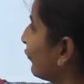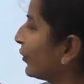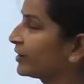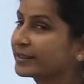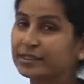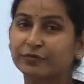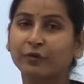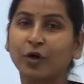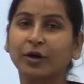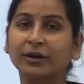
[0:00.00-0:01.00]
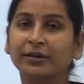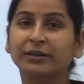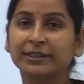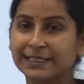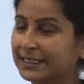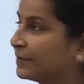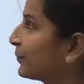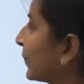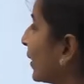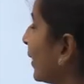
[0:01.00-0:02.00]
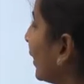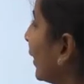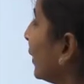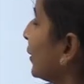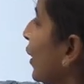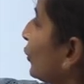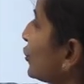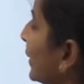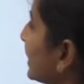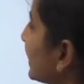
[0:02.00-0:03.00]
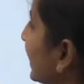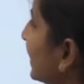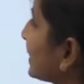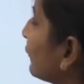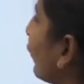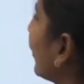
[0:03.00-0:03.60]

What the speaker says: first for t. Now to integrate it for